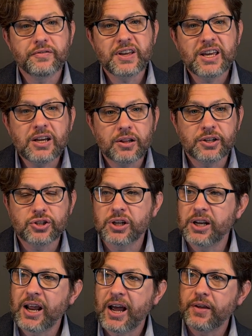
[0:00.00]
English
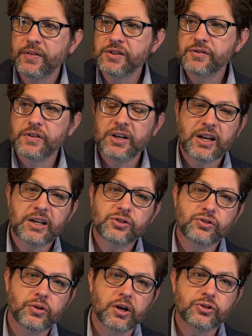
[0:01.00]
and how this phonetic
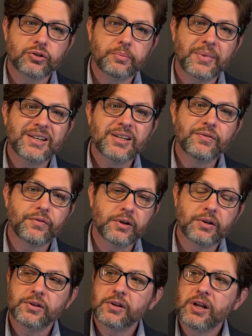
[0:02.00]
structure may
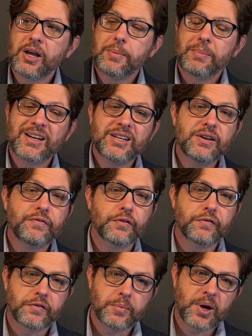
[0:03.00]
differ
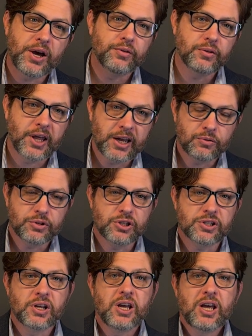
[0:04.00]
from other languages.